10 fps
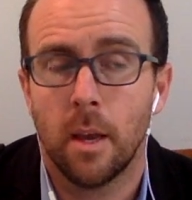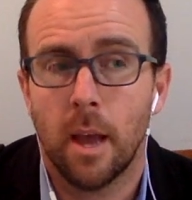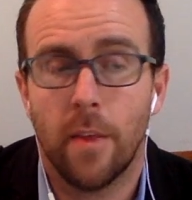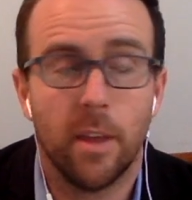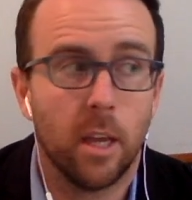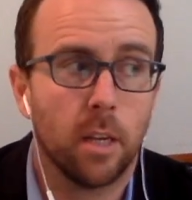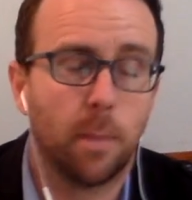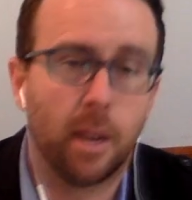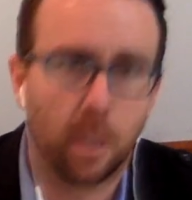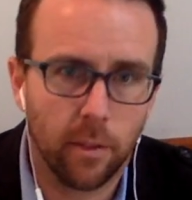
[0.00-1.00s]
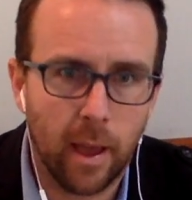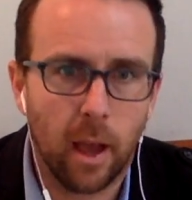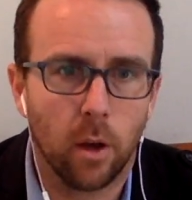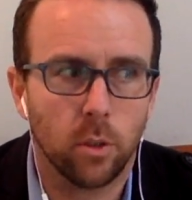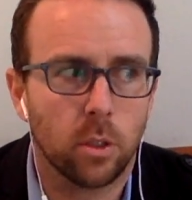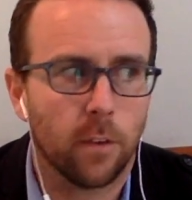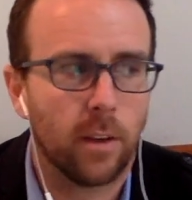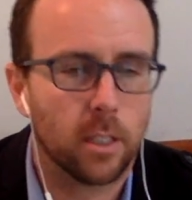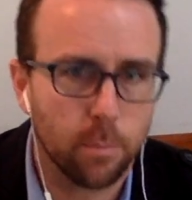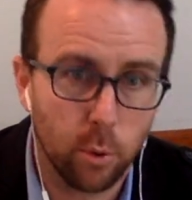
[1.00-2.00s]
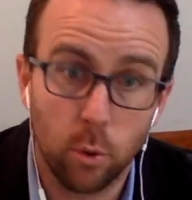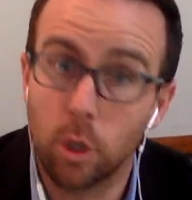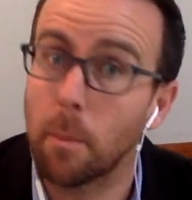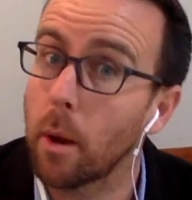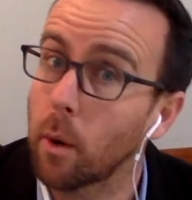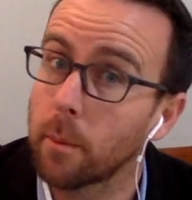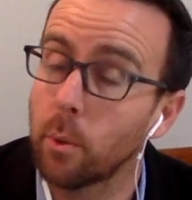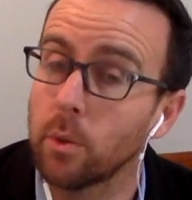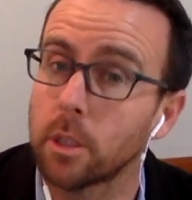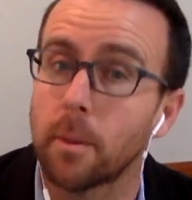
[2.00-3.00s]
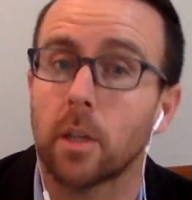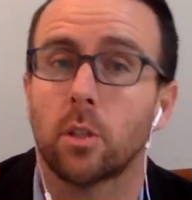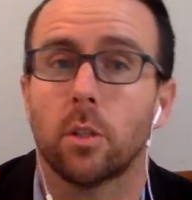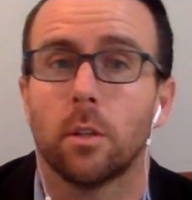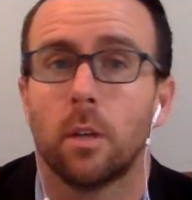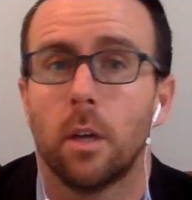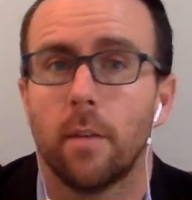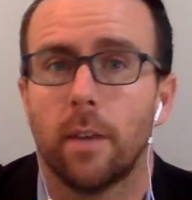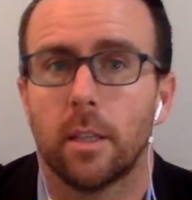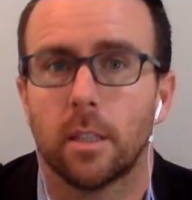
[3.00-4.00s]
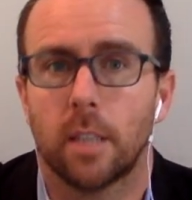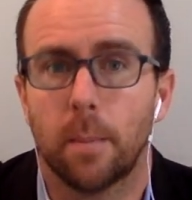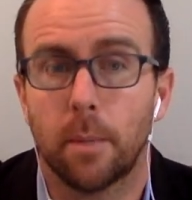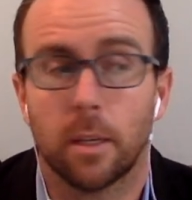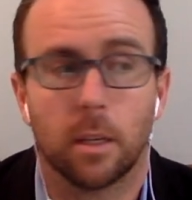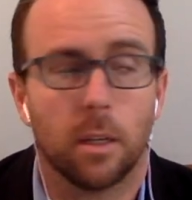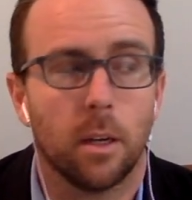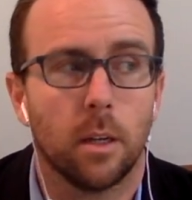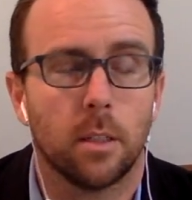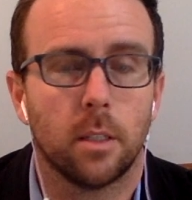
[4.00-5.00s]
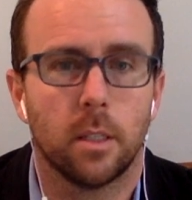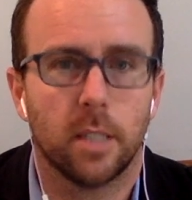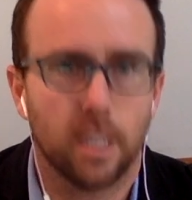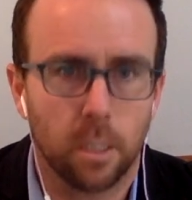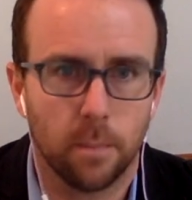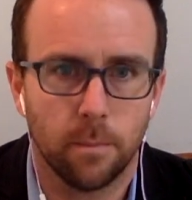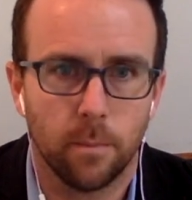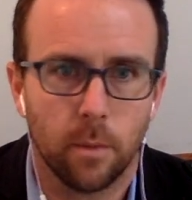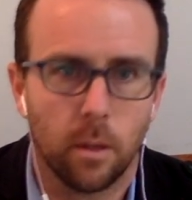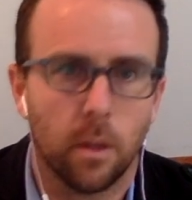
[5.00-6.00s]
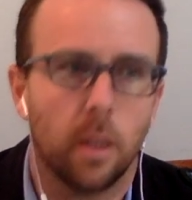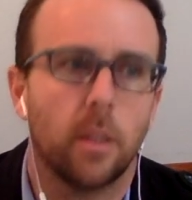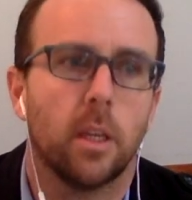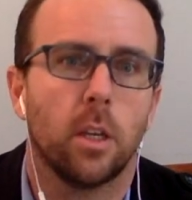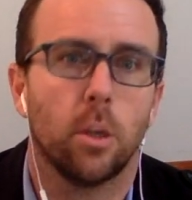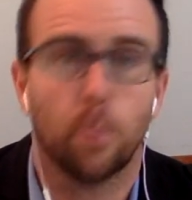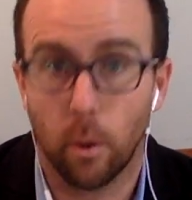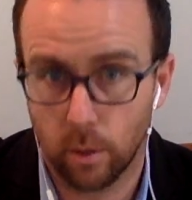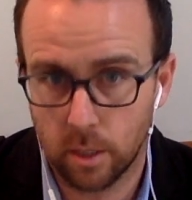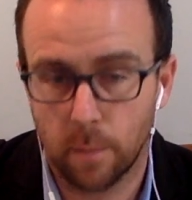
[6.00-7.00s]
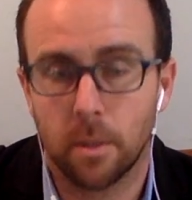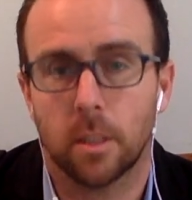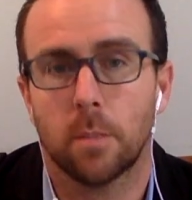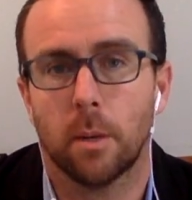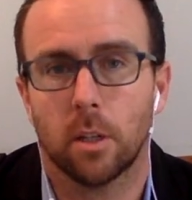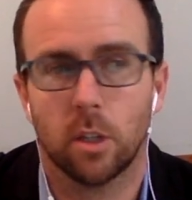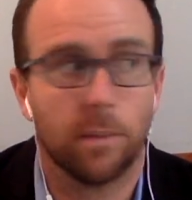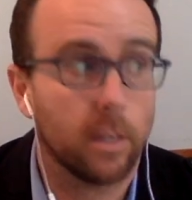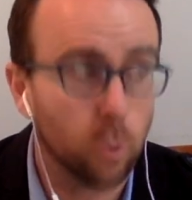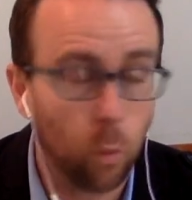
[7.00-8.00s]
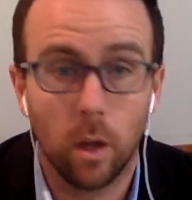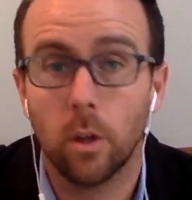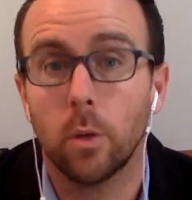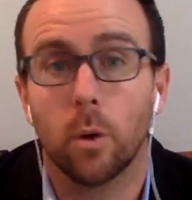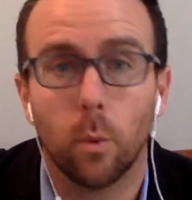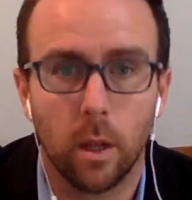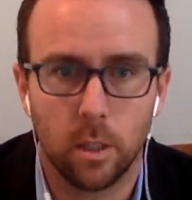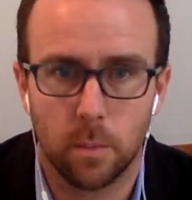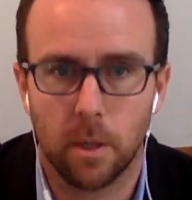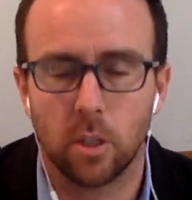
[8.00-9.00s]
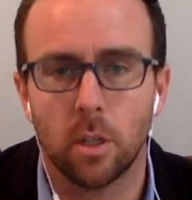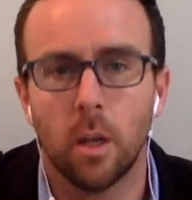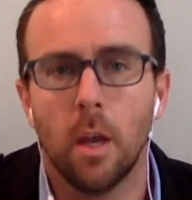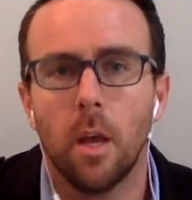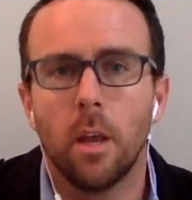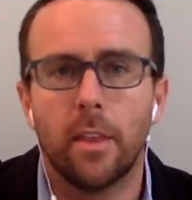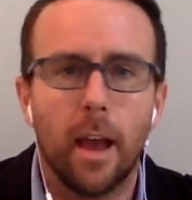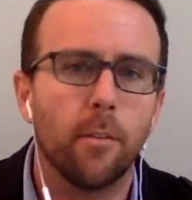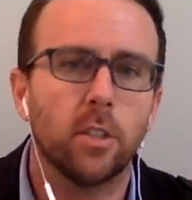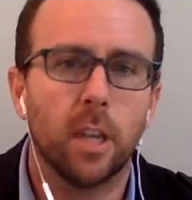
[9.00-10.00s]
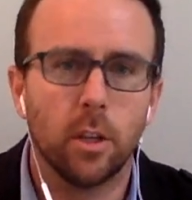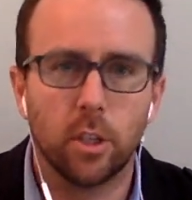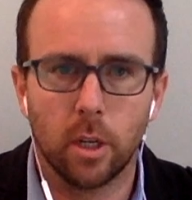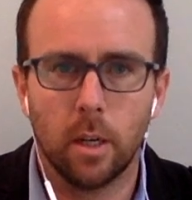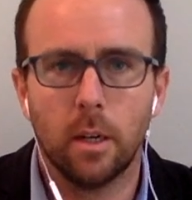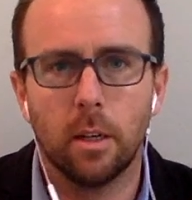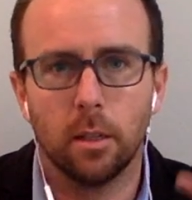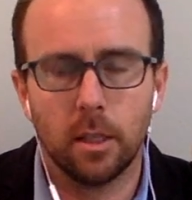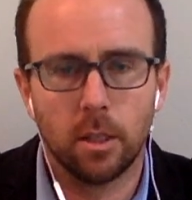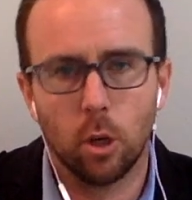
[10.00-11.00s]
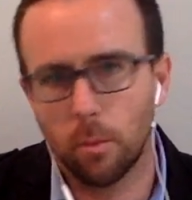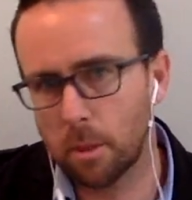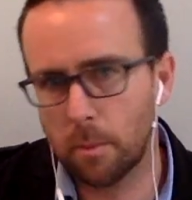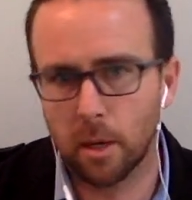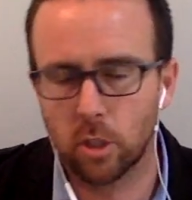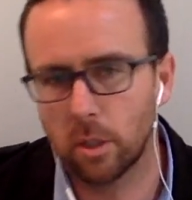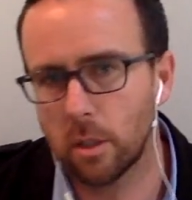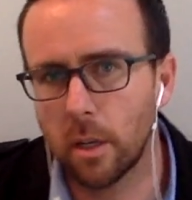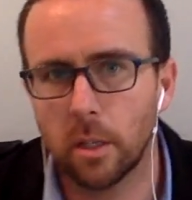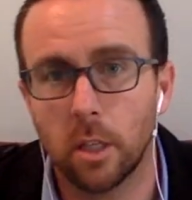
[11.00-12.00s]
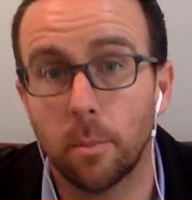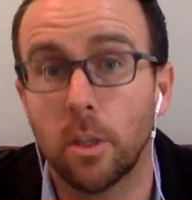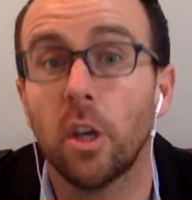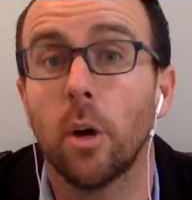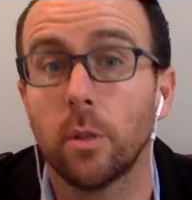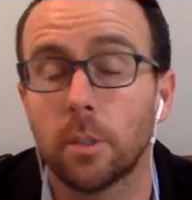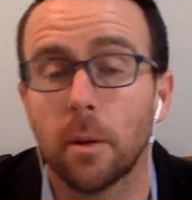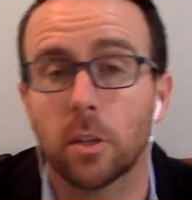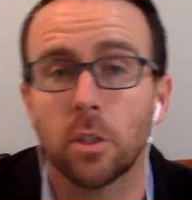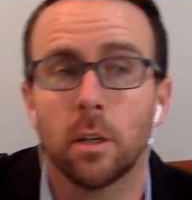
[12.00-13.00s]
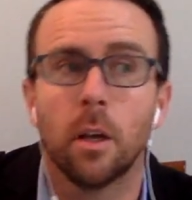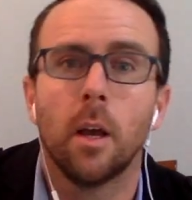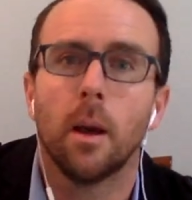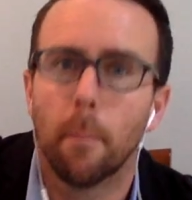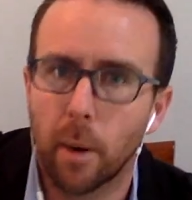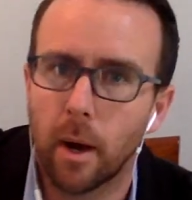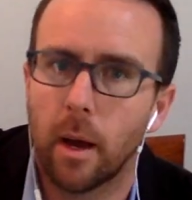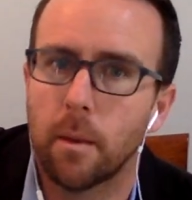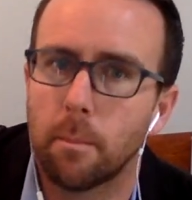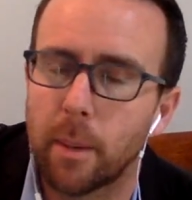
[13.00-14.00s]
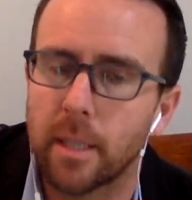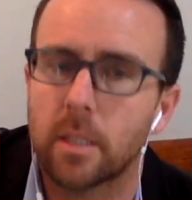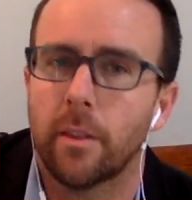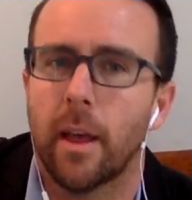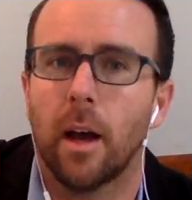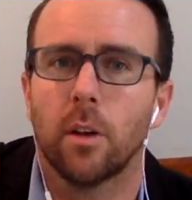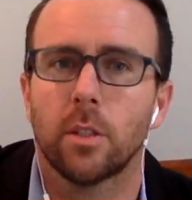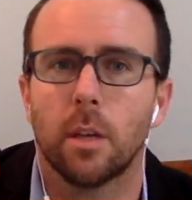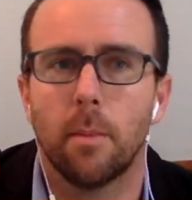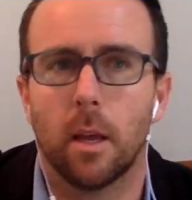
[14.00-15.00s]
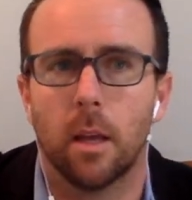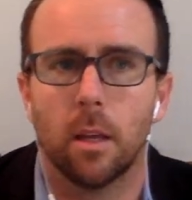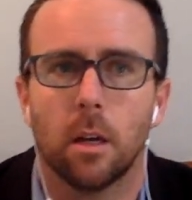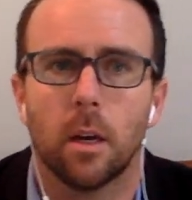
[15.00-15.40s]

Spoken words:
And then depending on the house, if it has a pool, you may want a pool inspection. If it has a septic system, then you probably want a septic inspection. If it has a well, you want a well inspection. The average house, you're going to need at least a home inspection and a WDO inspection, but based on the house, it may,